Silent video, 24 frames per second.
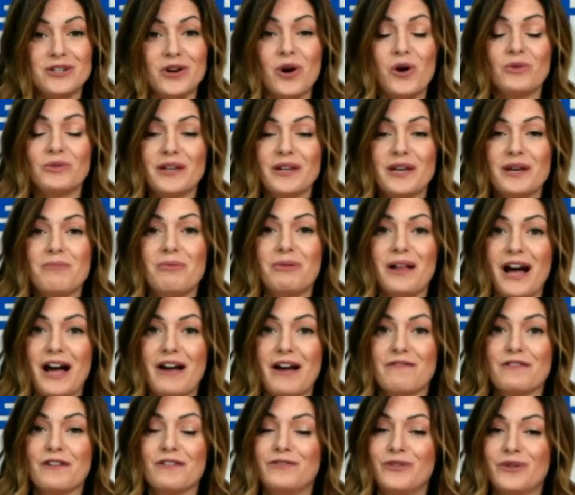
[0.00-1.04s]
to only
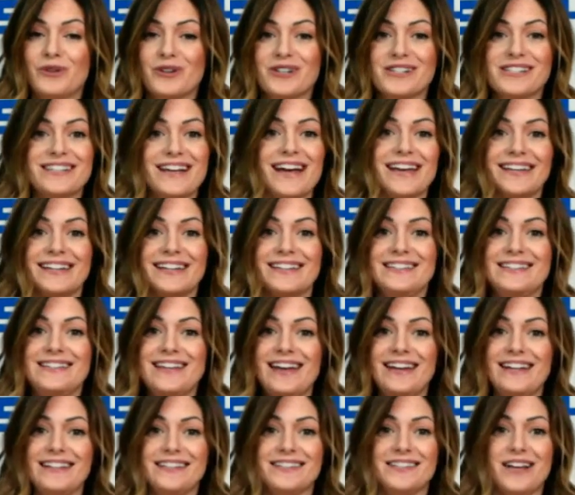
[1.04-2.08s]
apply for four seconds,
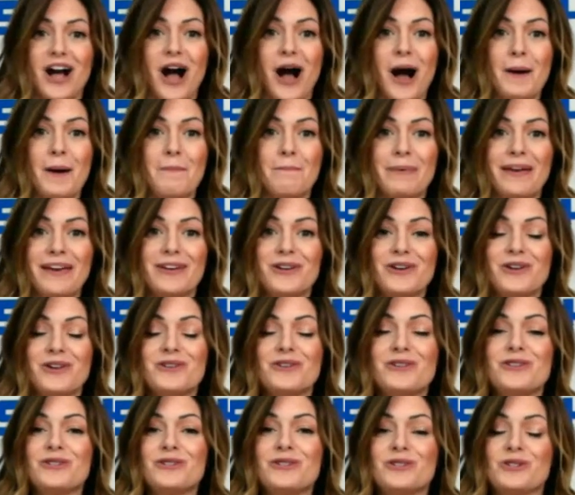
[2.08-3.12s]
and it's a hot peel.